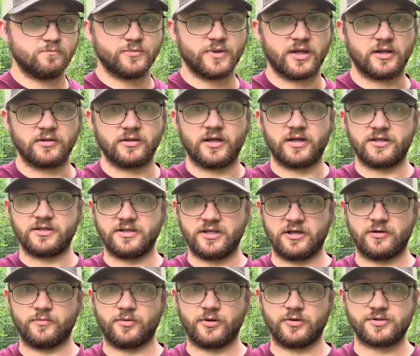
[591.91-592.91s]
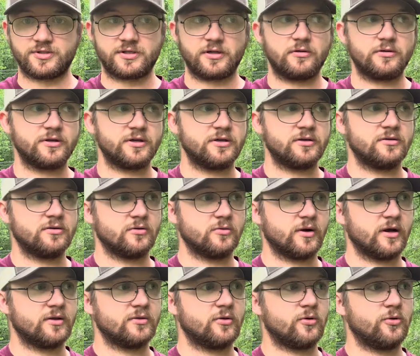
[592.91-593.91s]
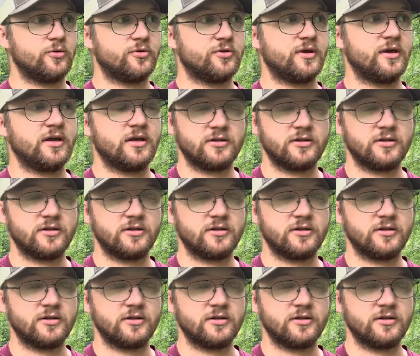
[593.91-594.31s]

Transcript: and let it decompose slowly around the whole thing,